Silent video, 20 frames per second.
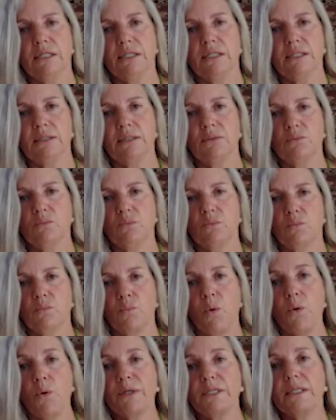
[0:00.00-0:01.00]
that's
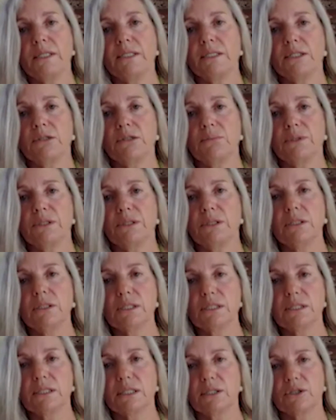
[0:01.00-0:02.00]
what we need to be
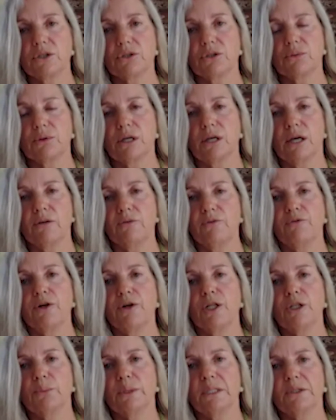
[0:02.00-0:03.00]
listening to and
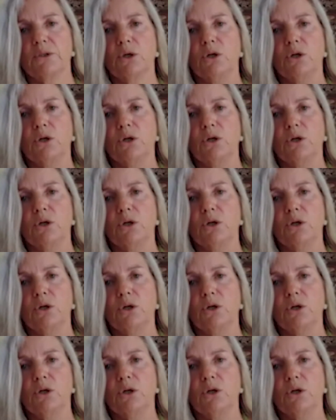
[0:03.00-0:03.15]
following,